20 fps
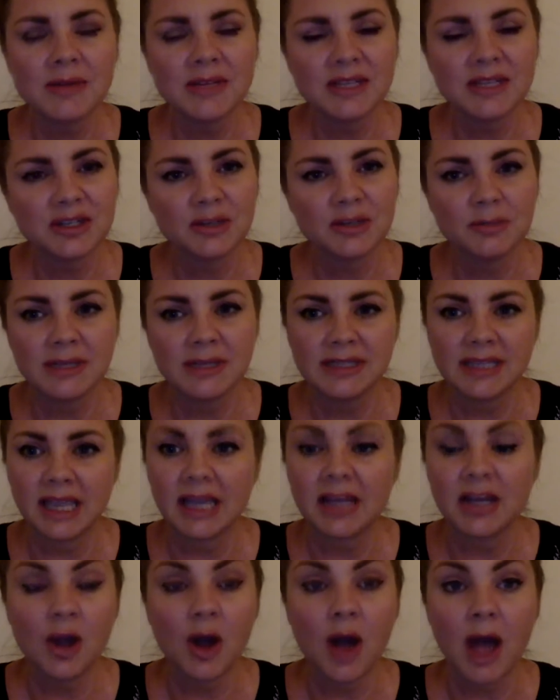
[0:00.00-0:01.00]
just too
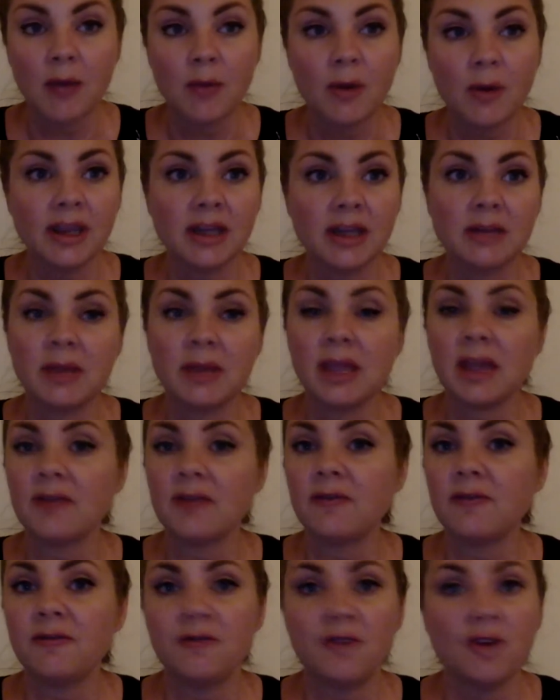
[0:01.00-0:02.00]
busy. No, I want you to be
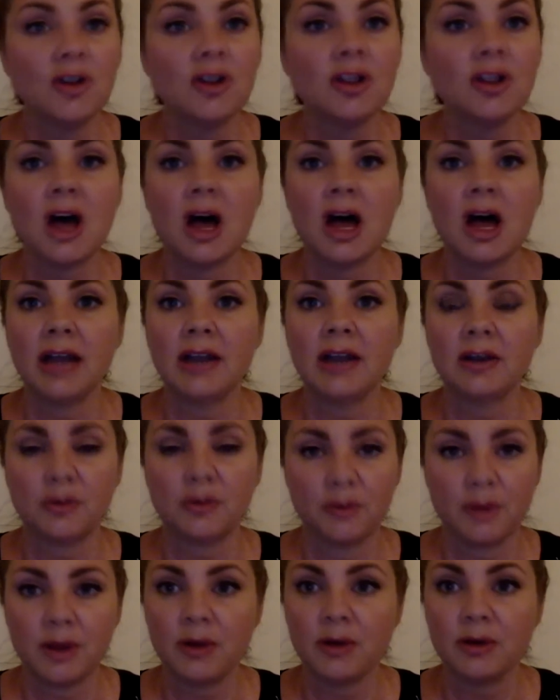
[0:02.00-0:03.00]
full on
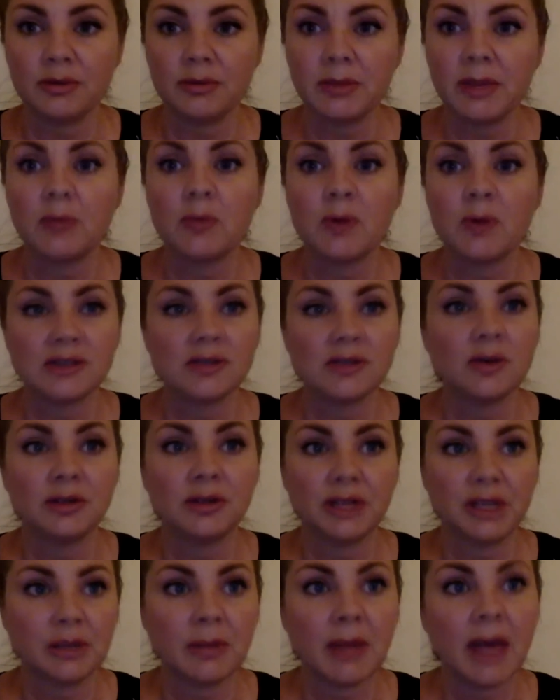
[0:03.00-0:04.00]
real with me. What's
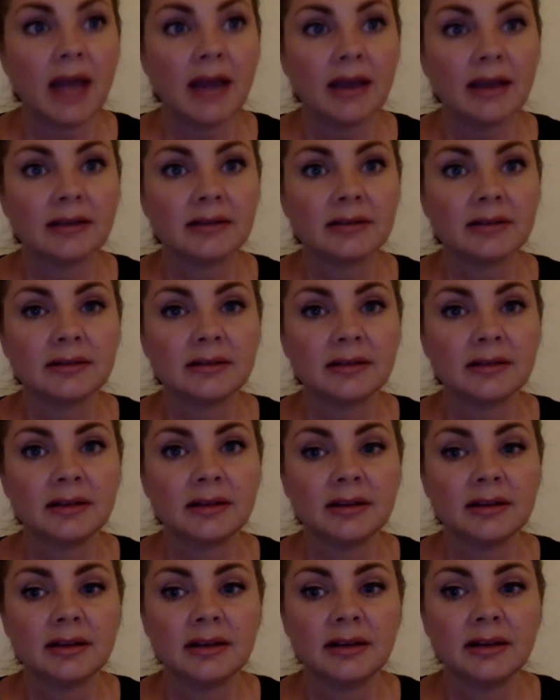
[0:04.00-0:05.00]
holding you back?
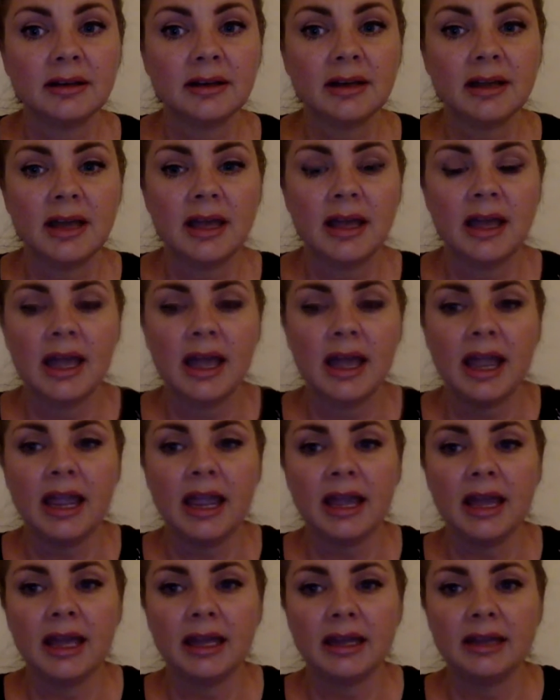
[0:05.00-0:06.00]

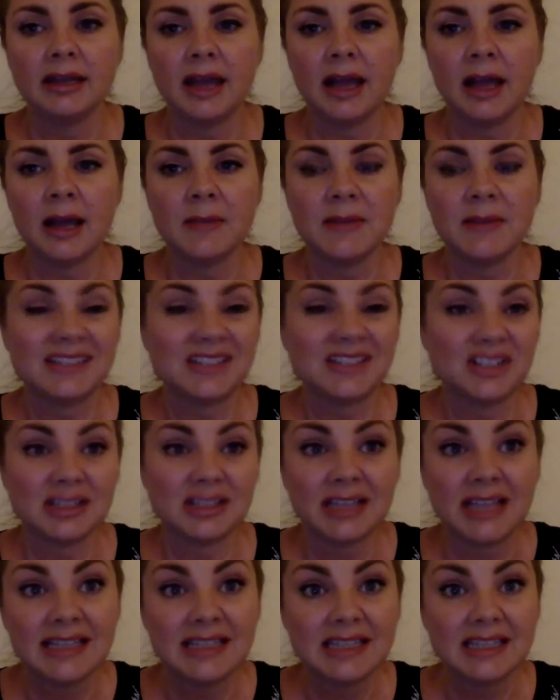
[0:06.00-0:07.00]
And is it just
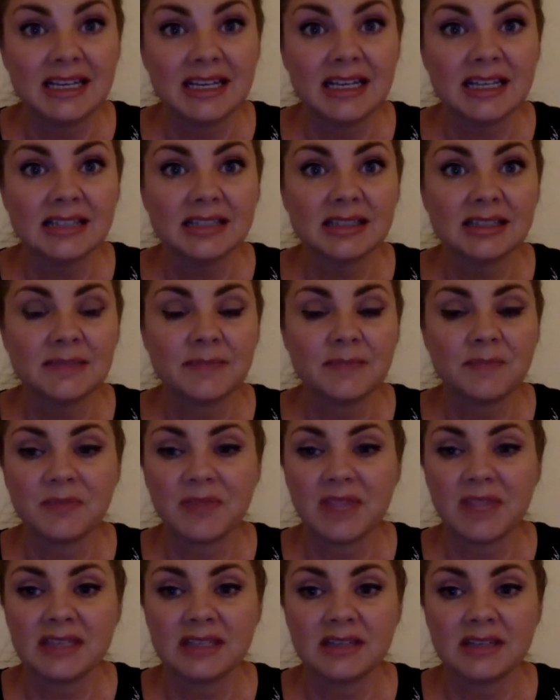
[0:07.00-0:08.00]
laziness?
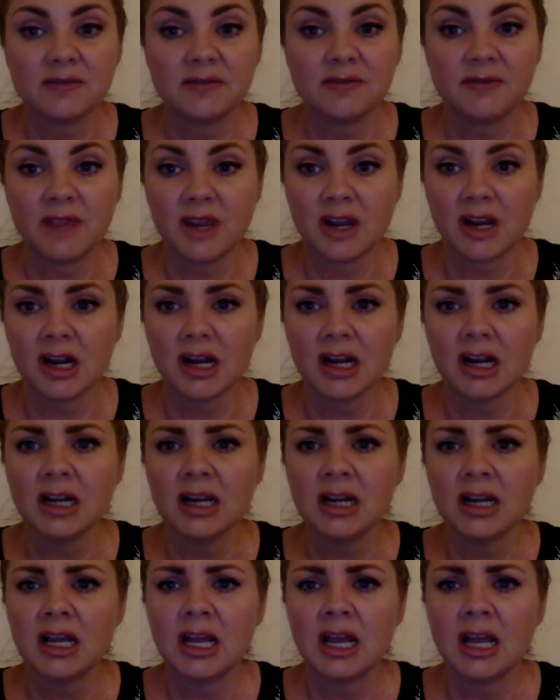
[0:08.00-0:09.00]
Is it fear?
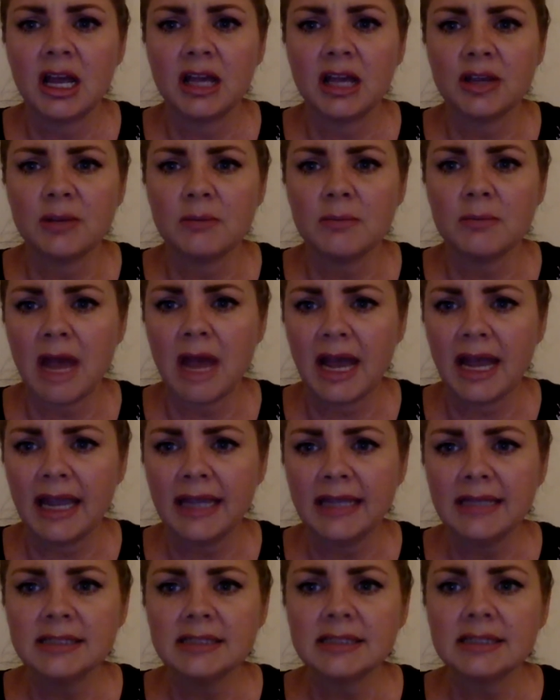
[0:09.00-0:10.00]
Your
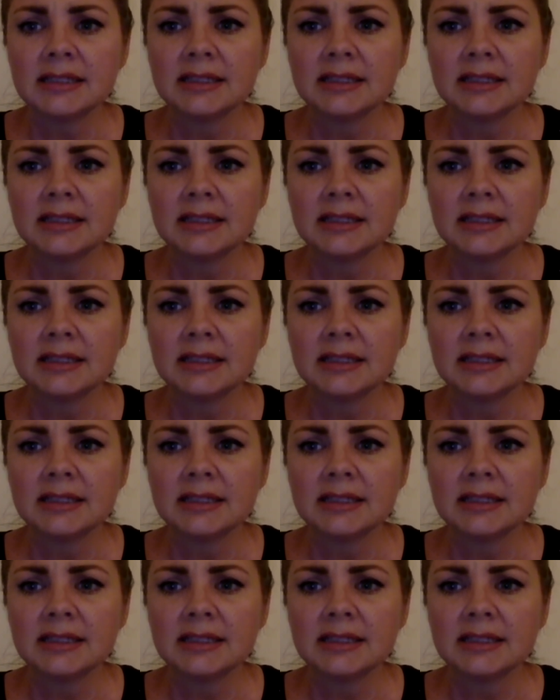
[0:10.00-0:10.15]
mind?